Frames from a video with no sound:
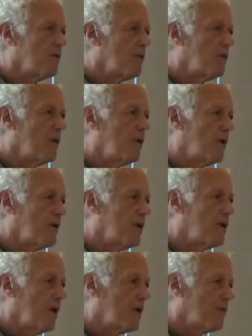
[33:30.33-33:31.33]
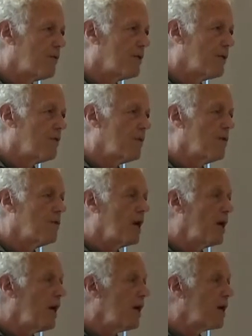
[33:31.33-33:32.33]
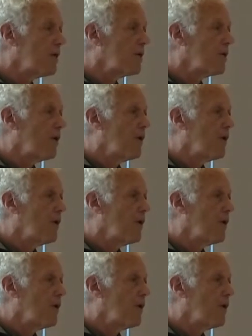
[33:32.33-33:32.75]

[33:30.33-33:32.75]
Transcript: the room, the elephant in the room, and